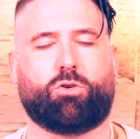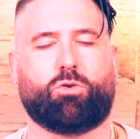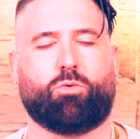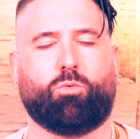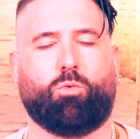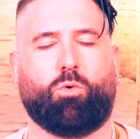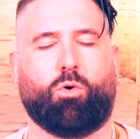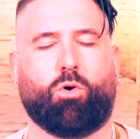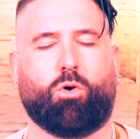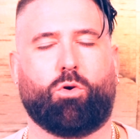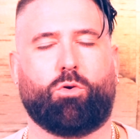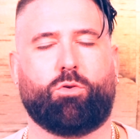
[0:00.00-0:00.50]

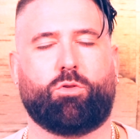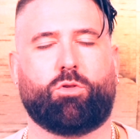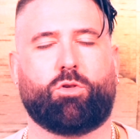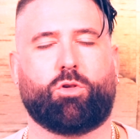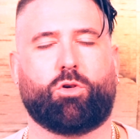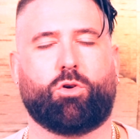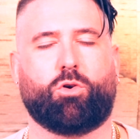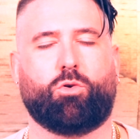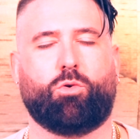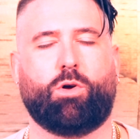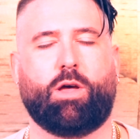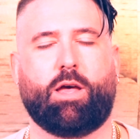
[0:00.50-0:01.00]
towards
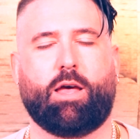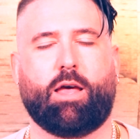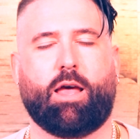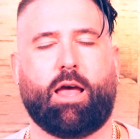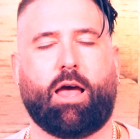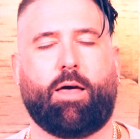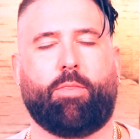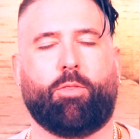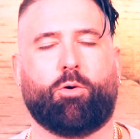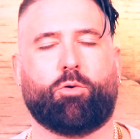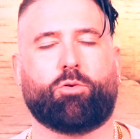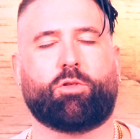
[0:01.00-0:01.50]
you,
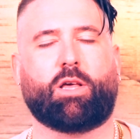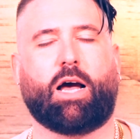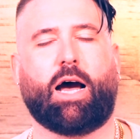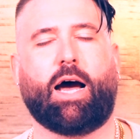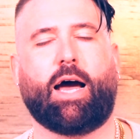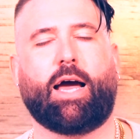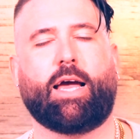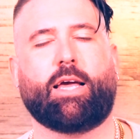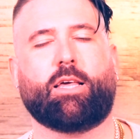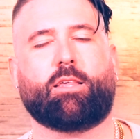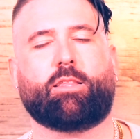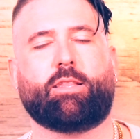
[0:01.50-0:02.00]
and those
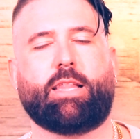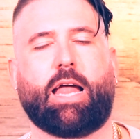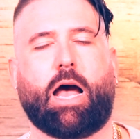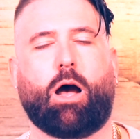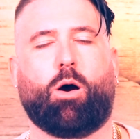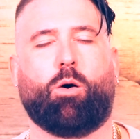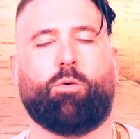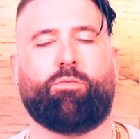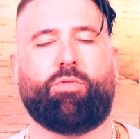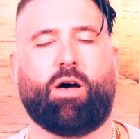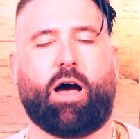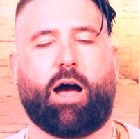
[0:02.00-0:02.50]
eyes
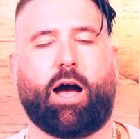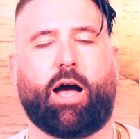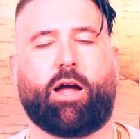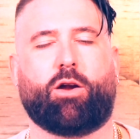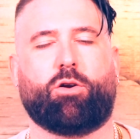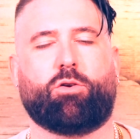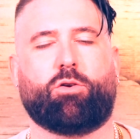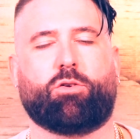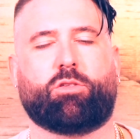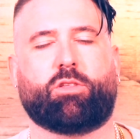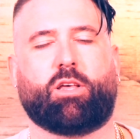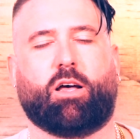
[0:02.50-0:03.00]
now of the
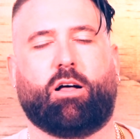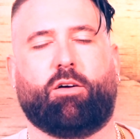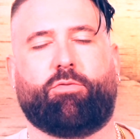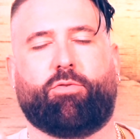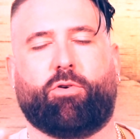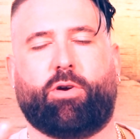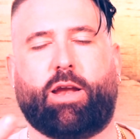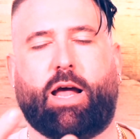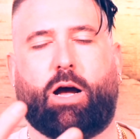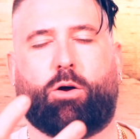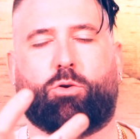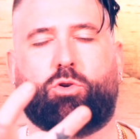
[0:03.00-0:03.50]
higher self
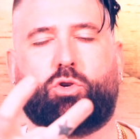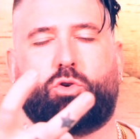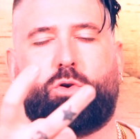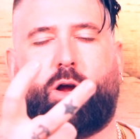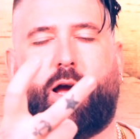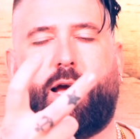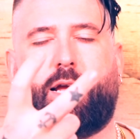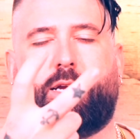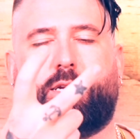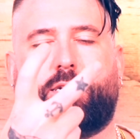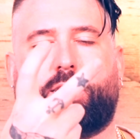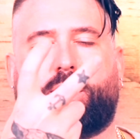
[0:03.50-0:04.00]
are now
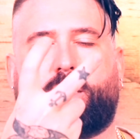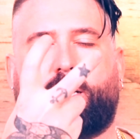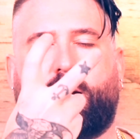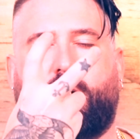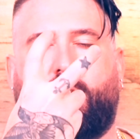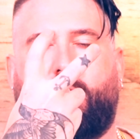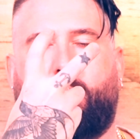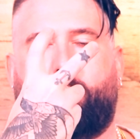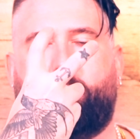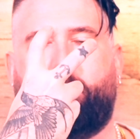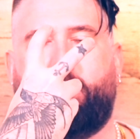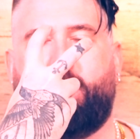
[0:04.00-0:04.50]
trying to
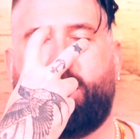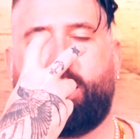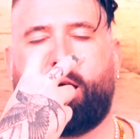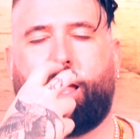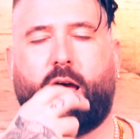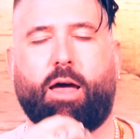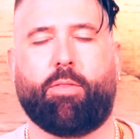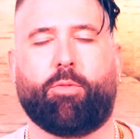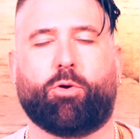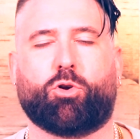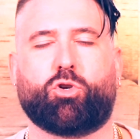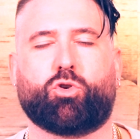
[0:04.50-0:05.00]
come
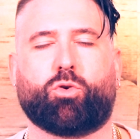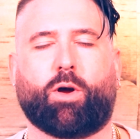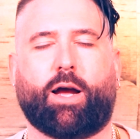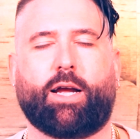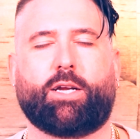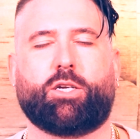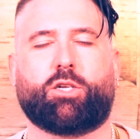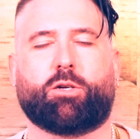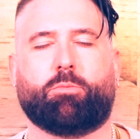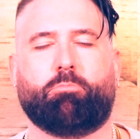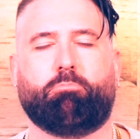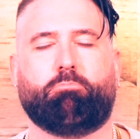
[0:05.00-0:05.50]
and they're
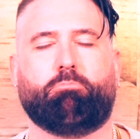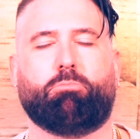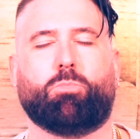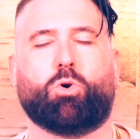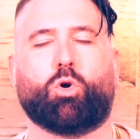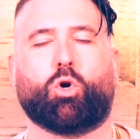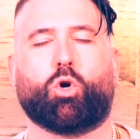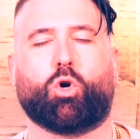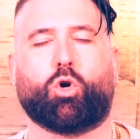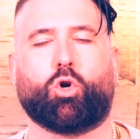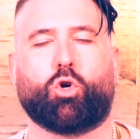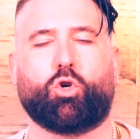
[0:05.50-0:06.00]
trying to
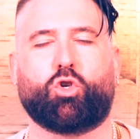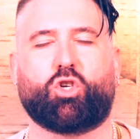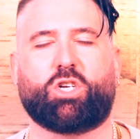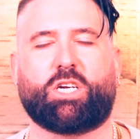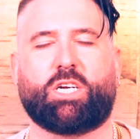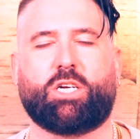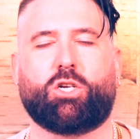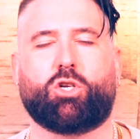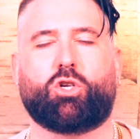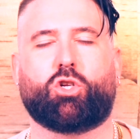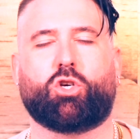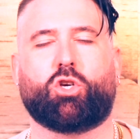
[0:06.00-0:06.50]
merge
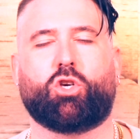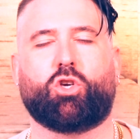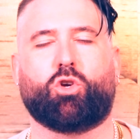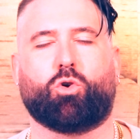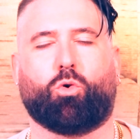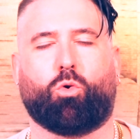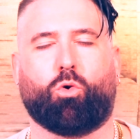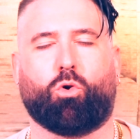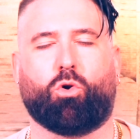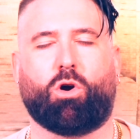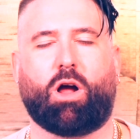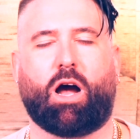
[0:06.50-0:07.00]
into
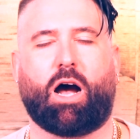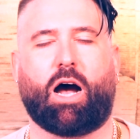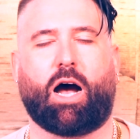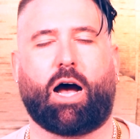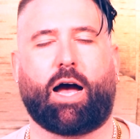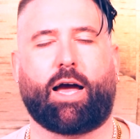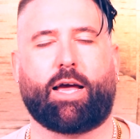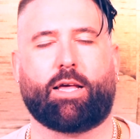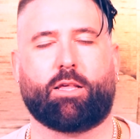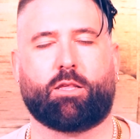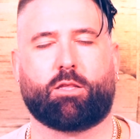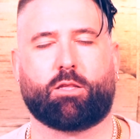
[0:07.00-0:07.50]
your
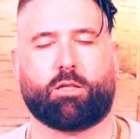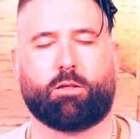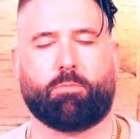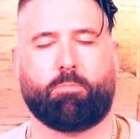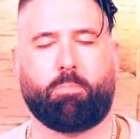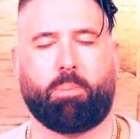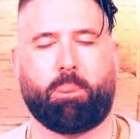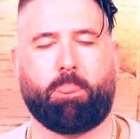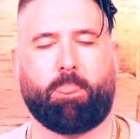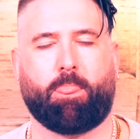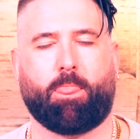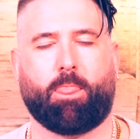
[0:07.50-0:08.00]
eyes.
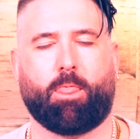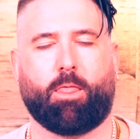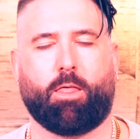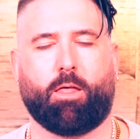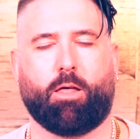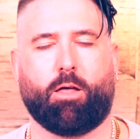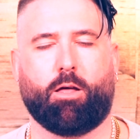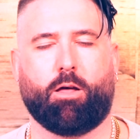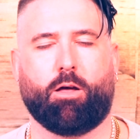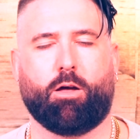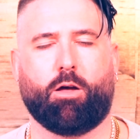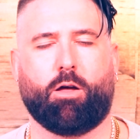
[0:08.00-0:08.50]

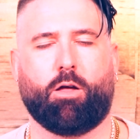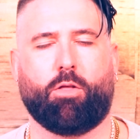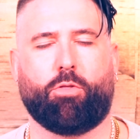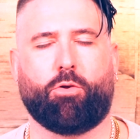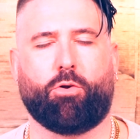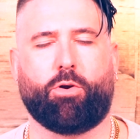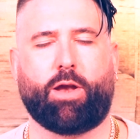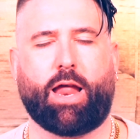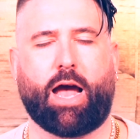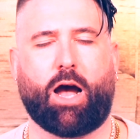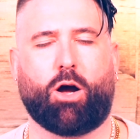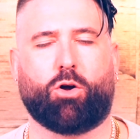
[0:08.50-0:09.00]

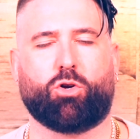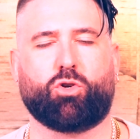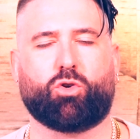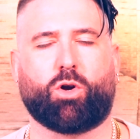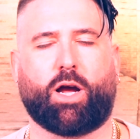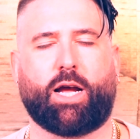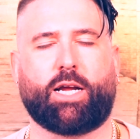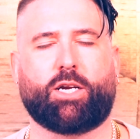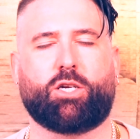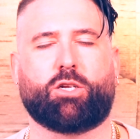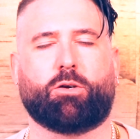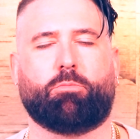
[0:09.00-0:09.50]
They're now
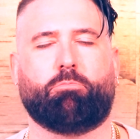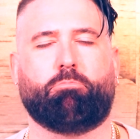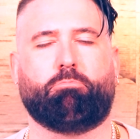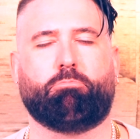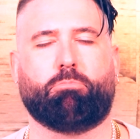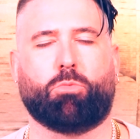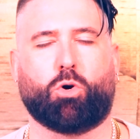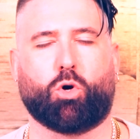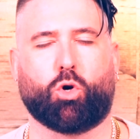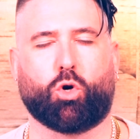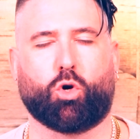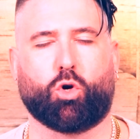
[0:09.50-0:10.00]
trying to
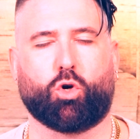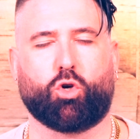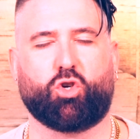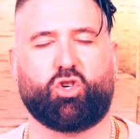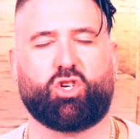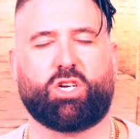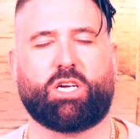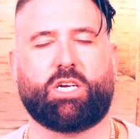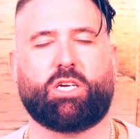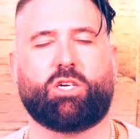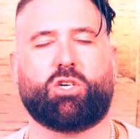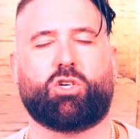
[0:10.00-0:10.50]

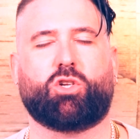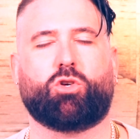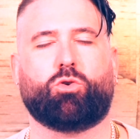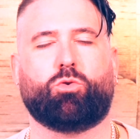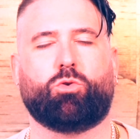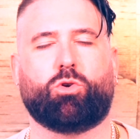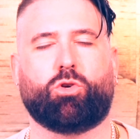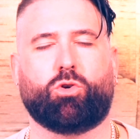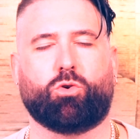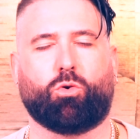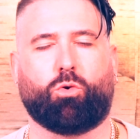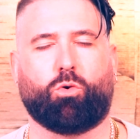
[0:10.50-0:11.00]
merge into
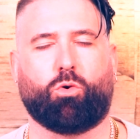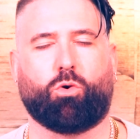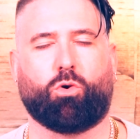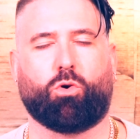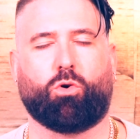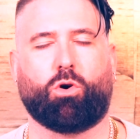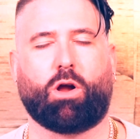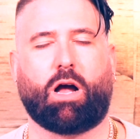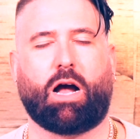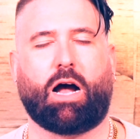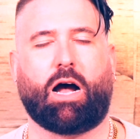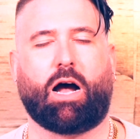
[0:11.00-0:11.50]

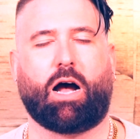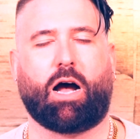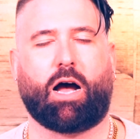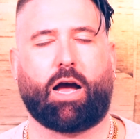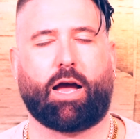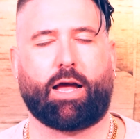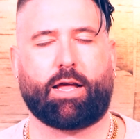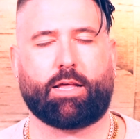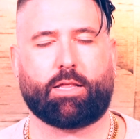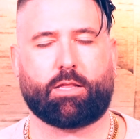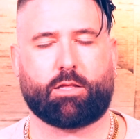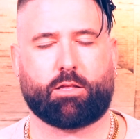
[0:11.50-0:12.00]
your
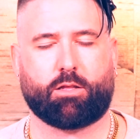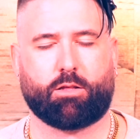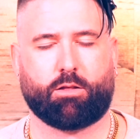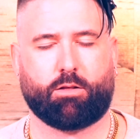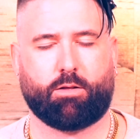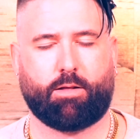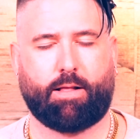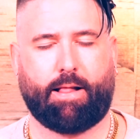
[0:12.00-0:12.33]
eyes.